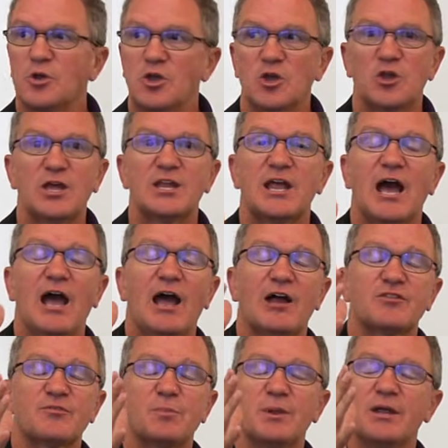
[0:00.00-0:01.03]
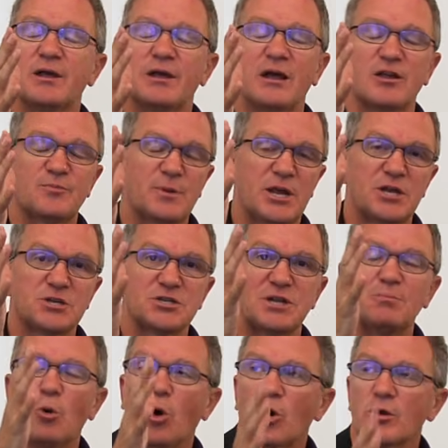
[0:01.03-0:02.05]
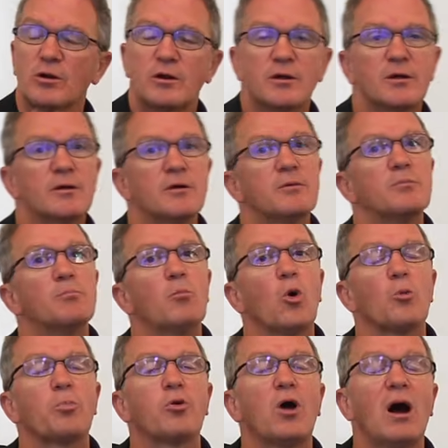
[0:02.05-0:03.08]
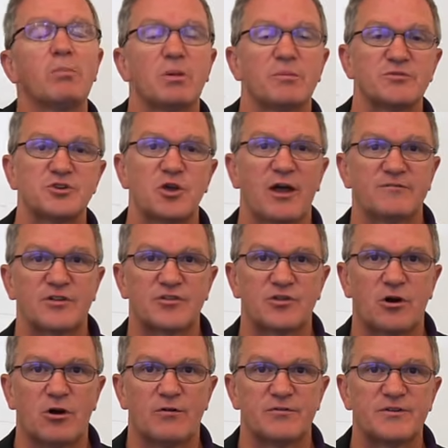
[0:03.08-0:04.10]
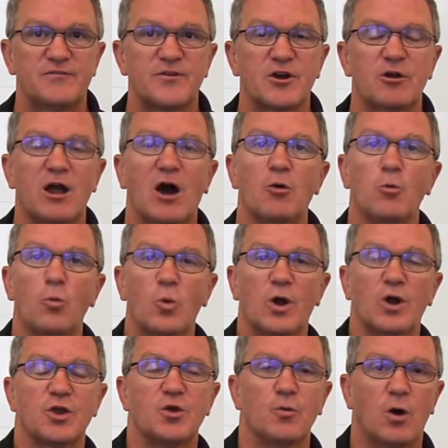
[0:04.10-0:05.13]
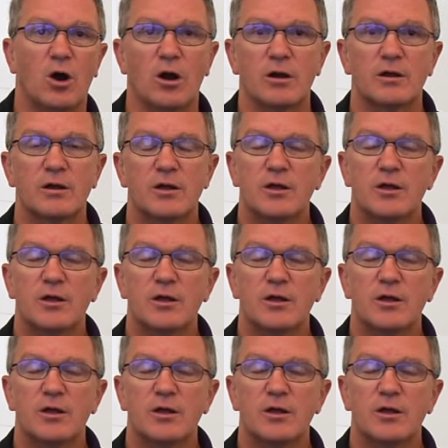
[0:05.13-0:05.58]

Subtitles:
you get exponentially more problems that you have to solve to figure out where you are.